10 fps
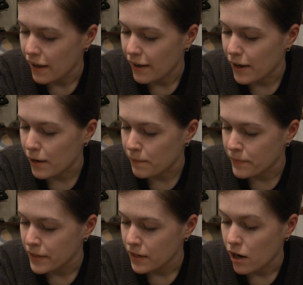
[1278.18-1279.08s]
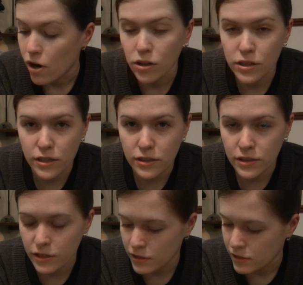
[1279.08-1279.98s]
A holo
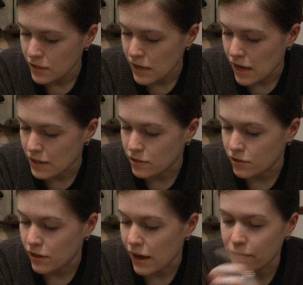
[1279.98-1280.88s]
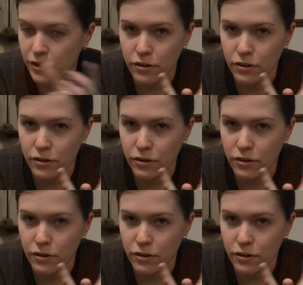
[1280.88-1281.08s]
dancer. So you have your